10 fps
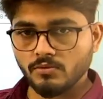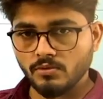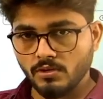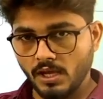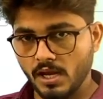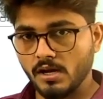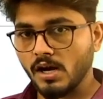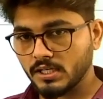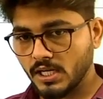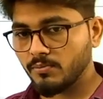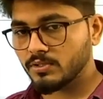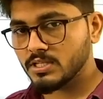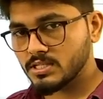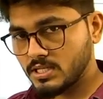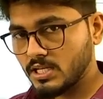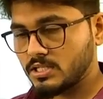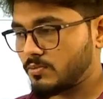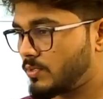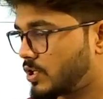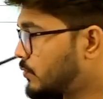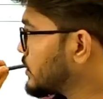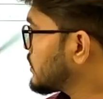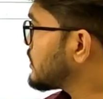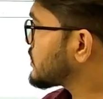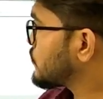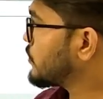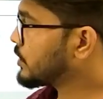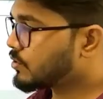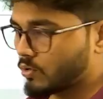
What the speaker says: can attempt this test between this window